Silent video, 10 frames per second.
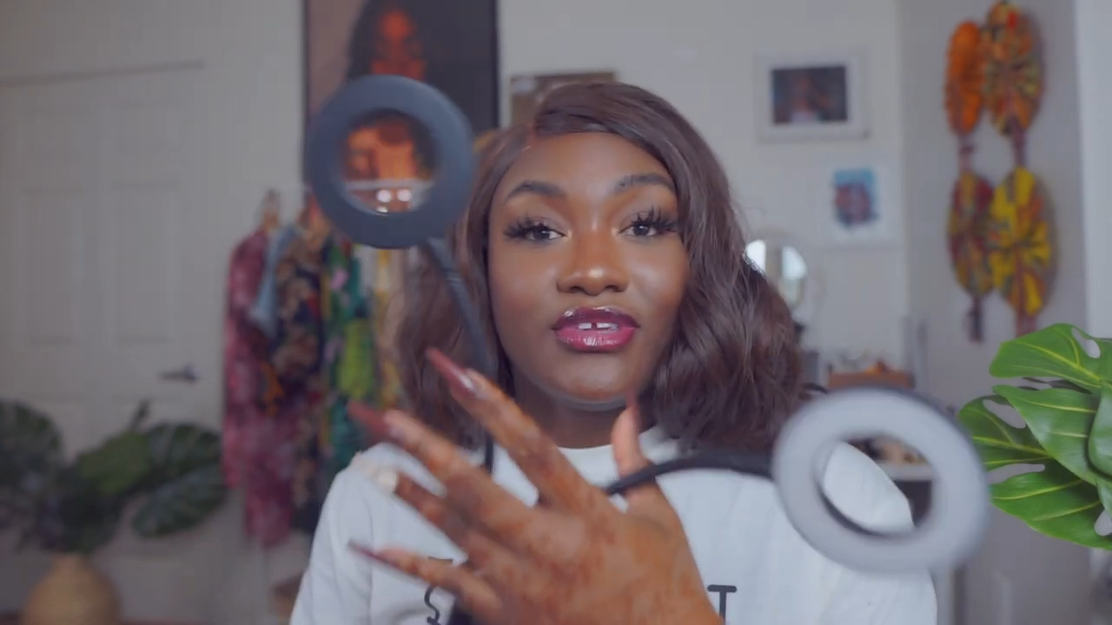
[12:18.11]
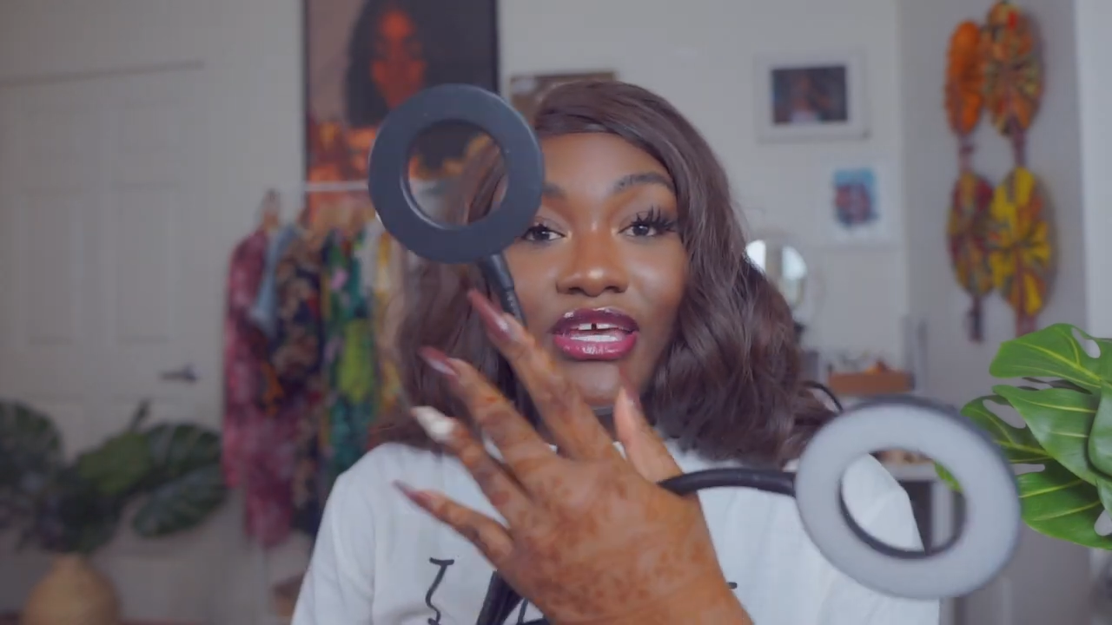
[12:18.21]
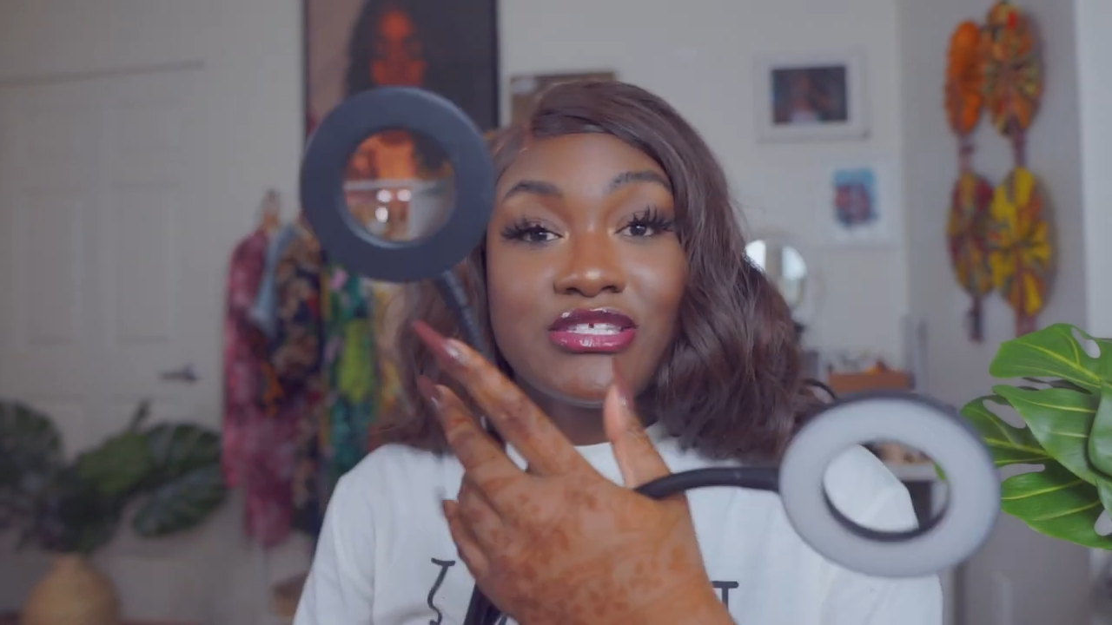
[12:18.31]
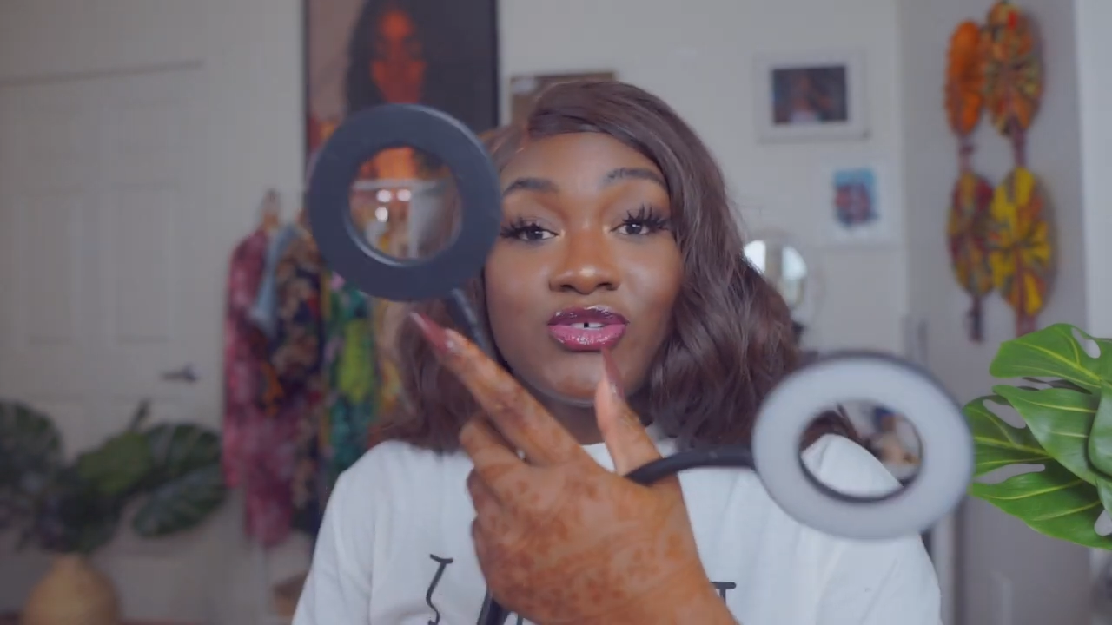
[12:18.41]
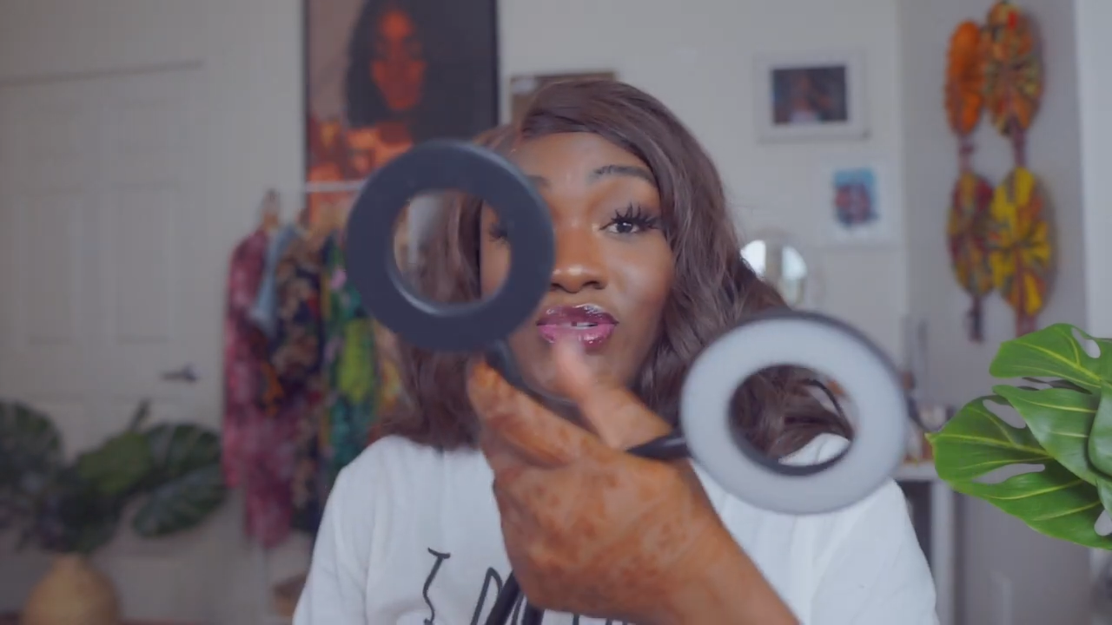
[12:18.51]

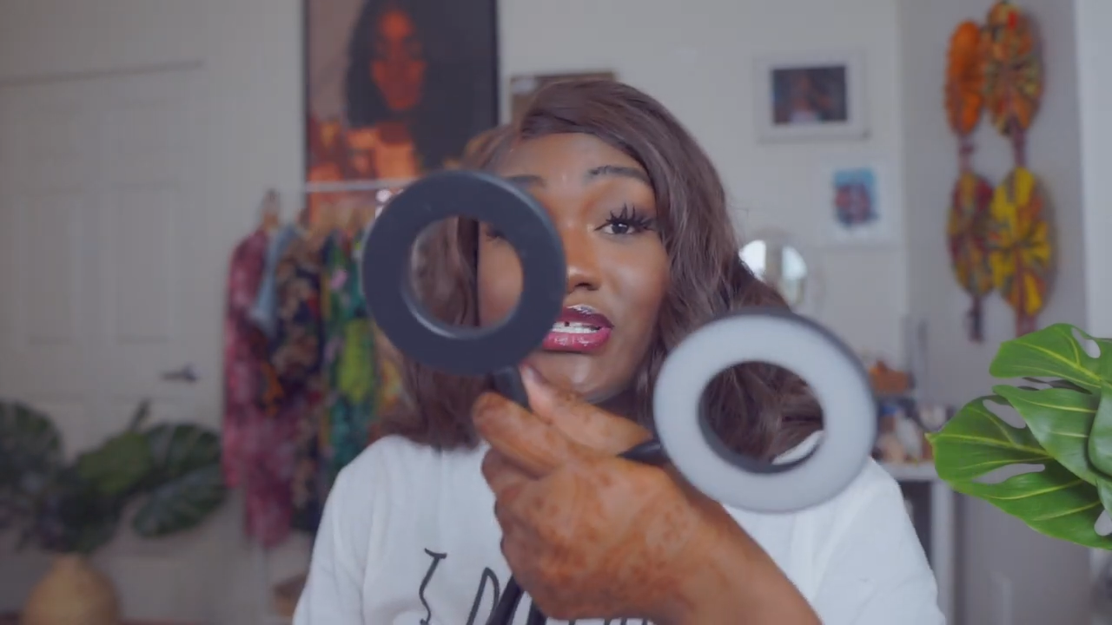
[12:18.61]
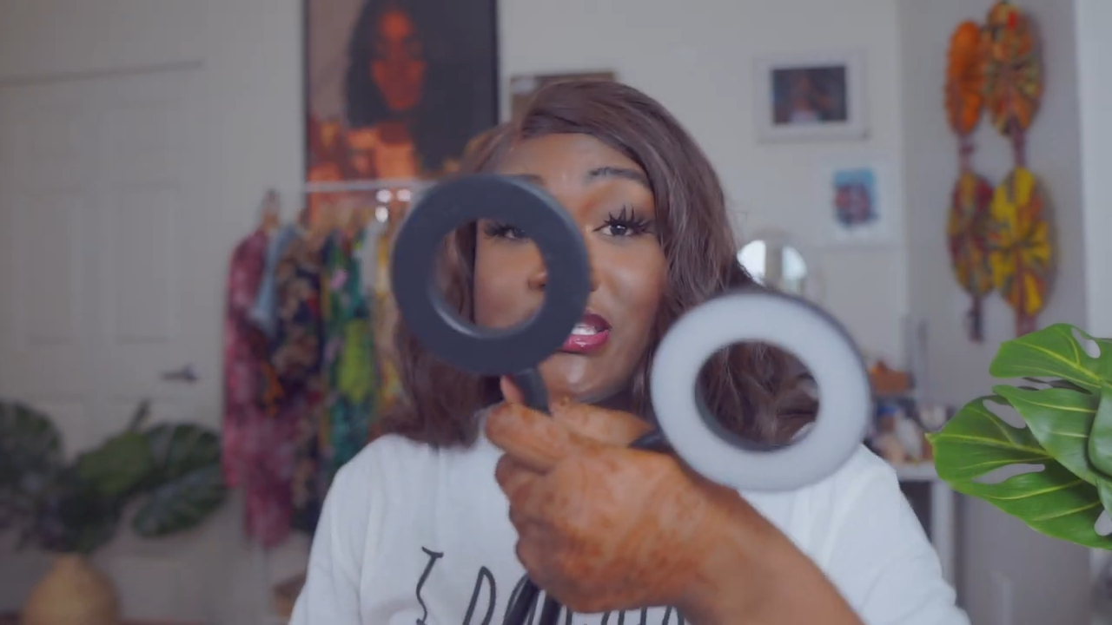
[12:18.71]
It's called a